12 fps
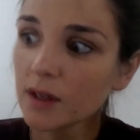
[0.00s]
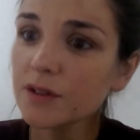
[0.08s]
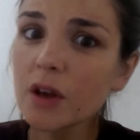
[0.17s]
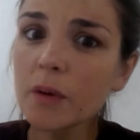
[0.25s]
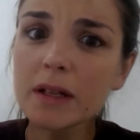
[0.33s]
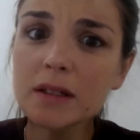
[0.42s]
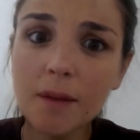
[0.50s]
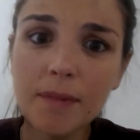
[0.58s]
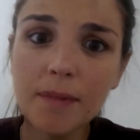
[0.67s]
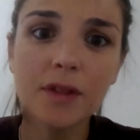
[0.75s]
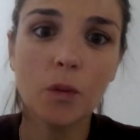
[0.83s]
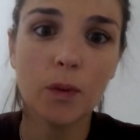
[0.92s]
so it's
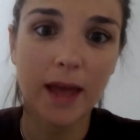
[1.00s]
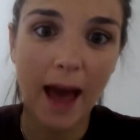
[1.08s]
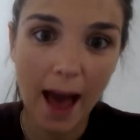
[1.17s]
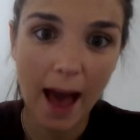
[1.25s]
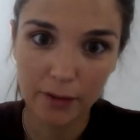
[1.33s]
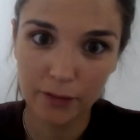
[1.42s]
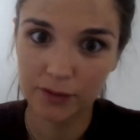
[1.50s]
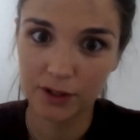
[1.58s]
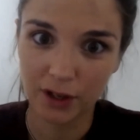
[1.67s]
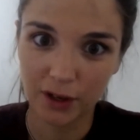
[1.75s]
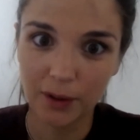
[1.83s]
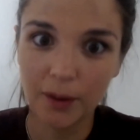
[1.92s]
something that we have
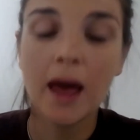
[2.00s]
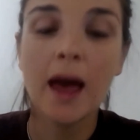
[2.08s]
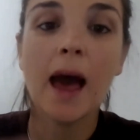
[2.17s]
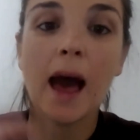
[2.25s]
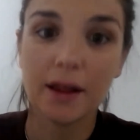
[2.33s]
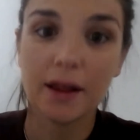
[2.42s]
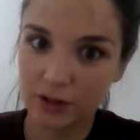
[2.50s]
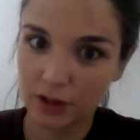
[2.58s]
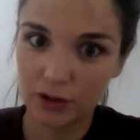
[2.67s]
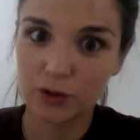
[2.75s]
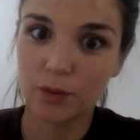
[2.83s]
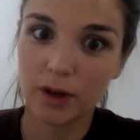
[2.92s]
to as
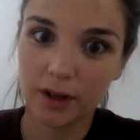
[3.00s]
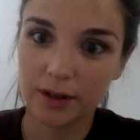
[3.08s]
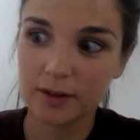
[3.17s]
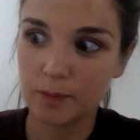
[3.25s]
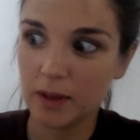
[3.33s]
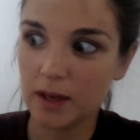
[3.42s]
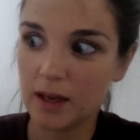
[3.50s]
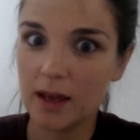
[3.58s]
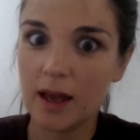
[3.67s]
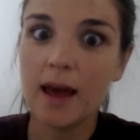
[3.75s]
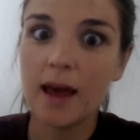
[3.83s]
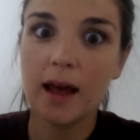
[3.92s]
social workers
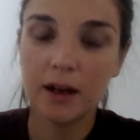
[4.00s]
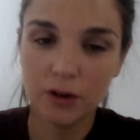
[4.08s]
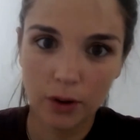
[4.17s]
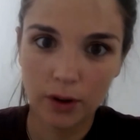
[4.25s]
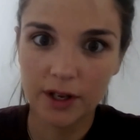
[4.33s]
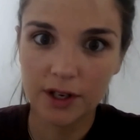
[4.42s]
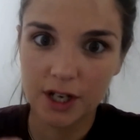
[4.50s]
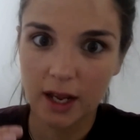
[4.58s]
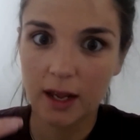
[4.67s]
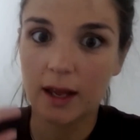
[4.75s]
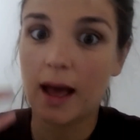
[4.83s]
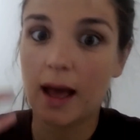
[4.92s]
be
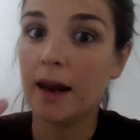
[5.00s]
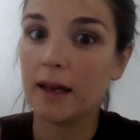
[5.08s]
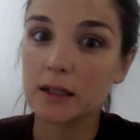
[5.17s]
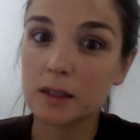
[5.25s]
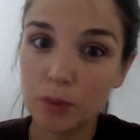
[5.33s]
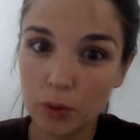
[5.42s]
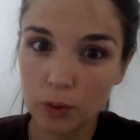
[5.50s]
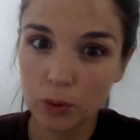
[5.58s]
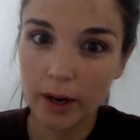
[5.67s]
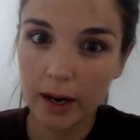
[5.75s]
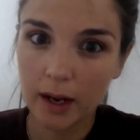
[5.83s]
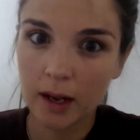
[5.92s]
acknowledging and
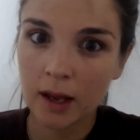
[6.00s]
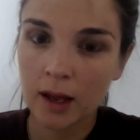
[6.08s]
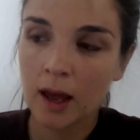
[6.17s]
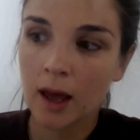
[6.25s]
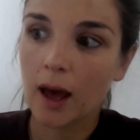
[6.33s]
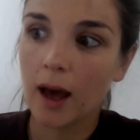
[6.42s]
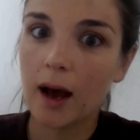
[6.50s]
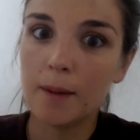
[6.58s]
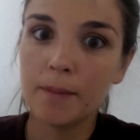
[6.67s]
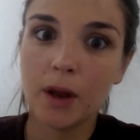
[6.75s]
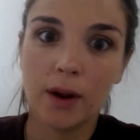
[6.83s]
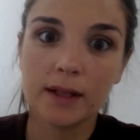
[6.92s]
exploring
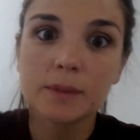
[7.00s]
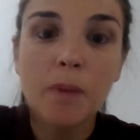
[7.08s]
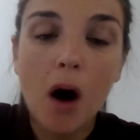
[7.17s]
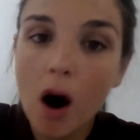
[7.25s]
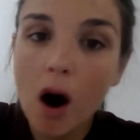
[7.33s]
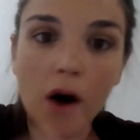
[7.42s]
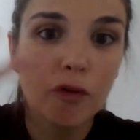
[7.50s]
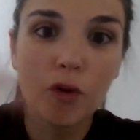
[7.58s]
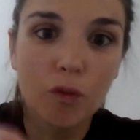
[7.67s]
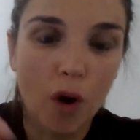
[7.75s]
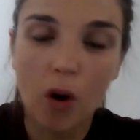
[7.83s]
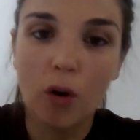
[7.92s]
um, you know, it's part of the
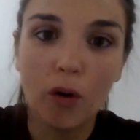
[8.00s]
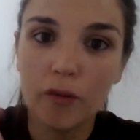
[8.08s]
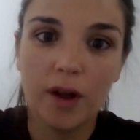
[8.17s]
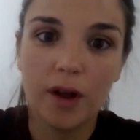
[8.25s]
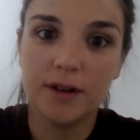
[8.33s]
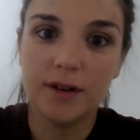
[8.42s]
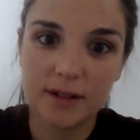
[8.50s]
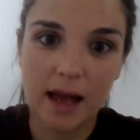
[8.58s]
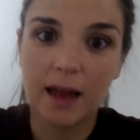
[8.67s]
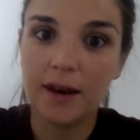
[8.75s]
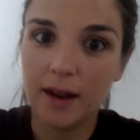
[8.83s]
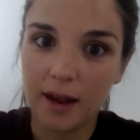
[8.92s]
role of
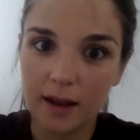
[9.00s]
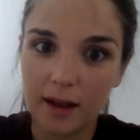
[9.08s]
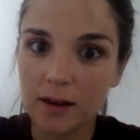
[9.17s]
understanding